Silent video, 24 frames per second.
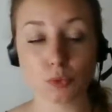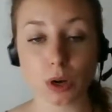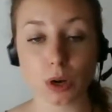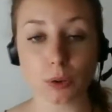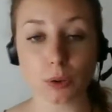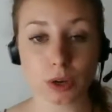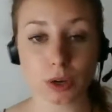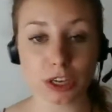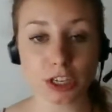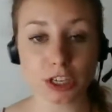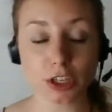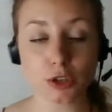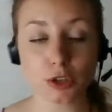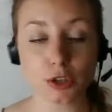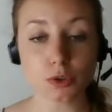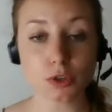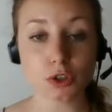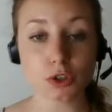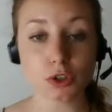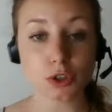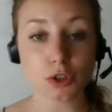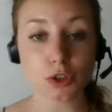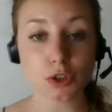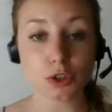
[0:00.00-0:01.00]
Because what we're
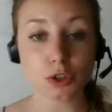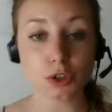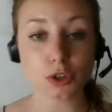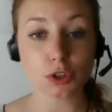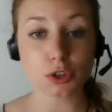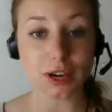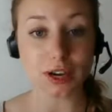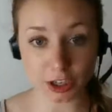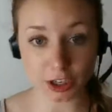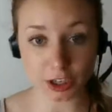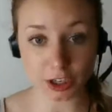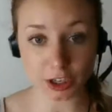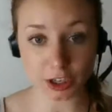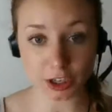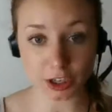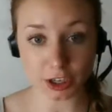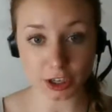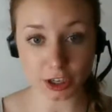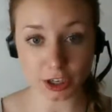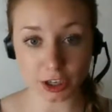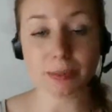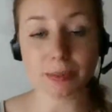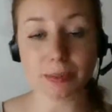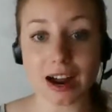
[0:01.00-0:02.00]
going to do is you guys are going to
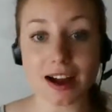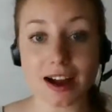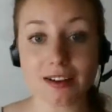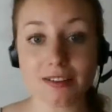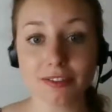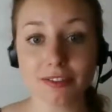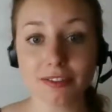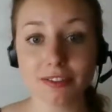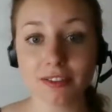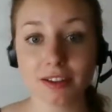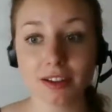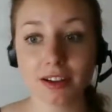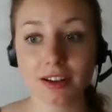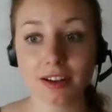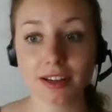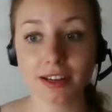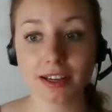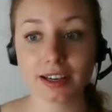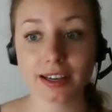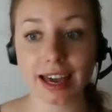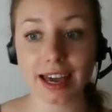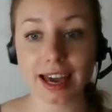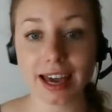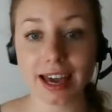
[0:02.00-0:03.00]
write a
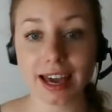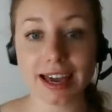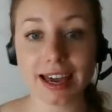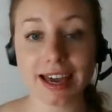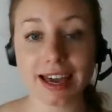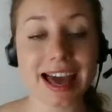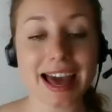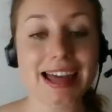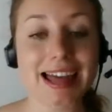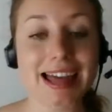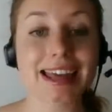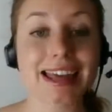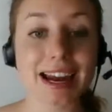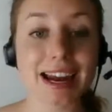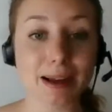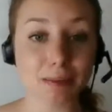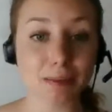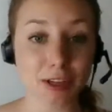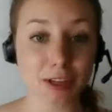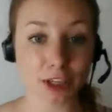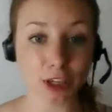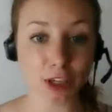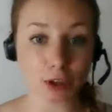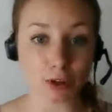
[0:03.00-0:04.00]
paragraph, okay?
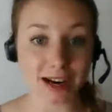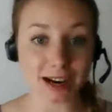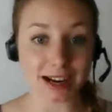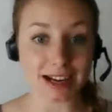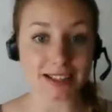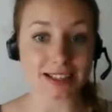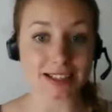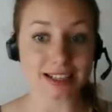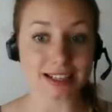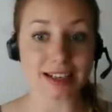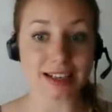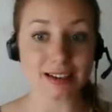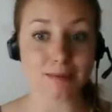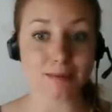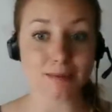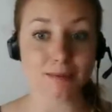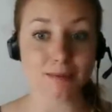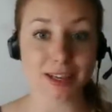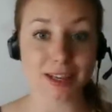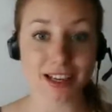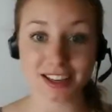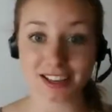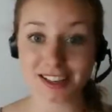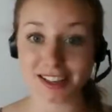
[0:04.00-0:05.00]
And then I'm going to
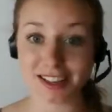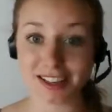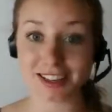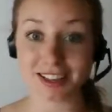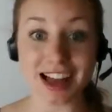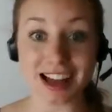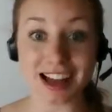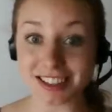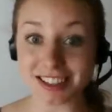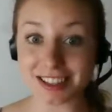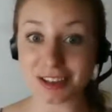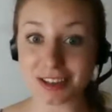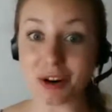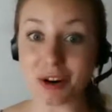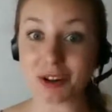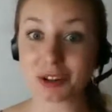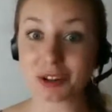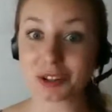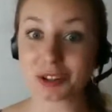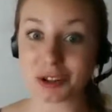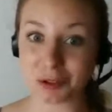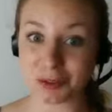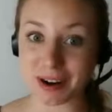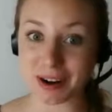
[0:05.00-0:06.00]
correct it because the
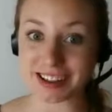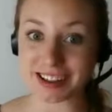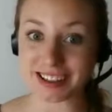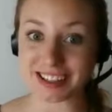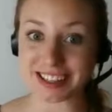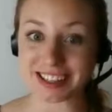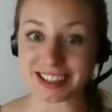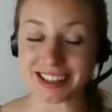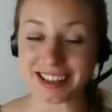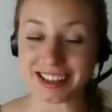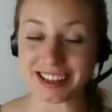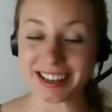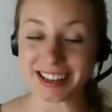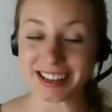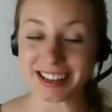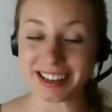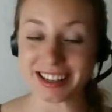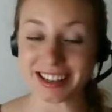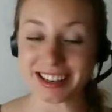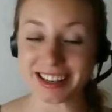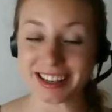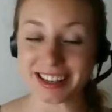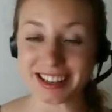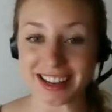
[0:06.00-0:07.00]
class is called Correct
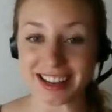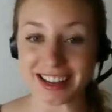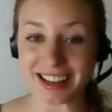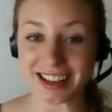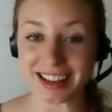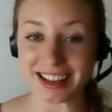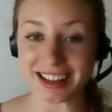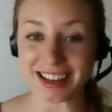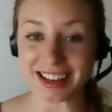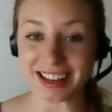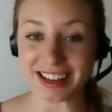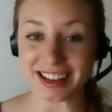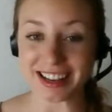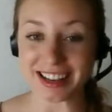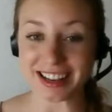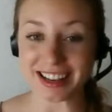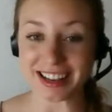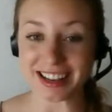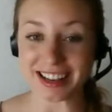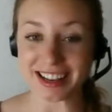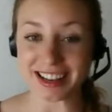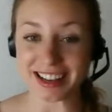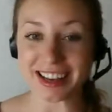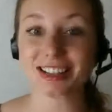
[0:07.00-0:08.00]
It. The
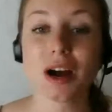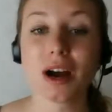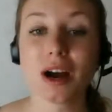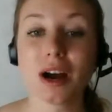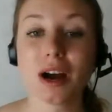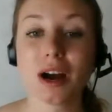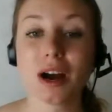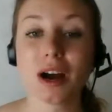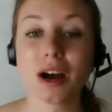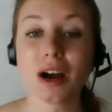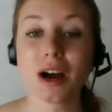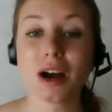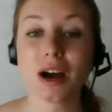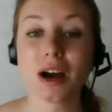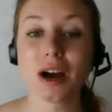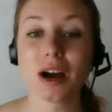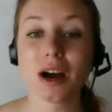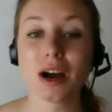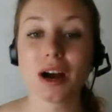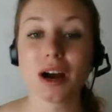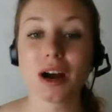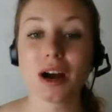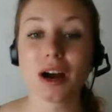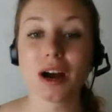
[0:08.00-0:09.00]
only way
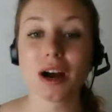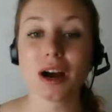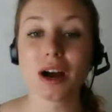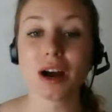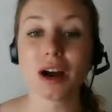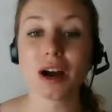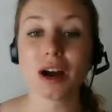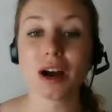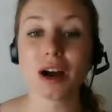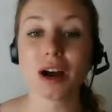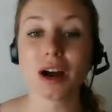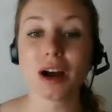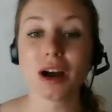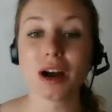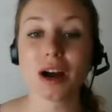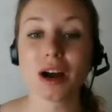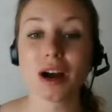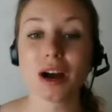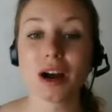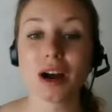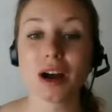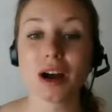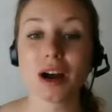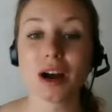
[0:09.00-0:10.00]
I can help you
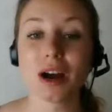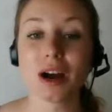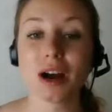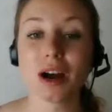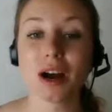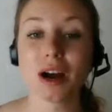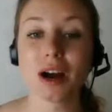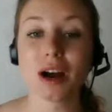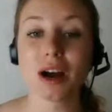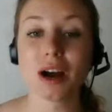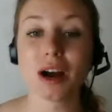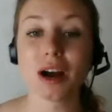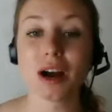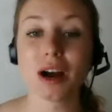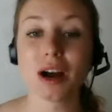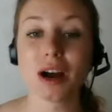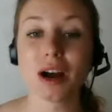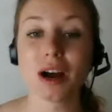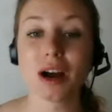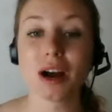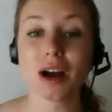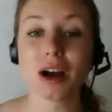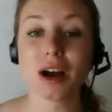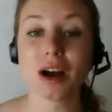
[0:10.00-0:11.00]
guys with your
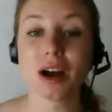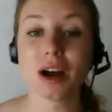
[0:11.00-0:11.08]
mistakes is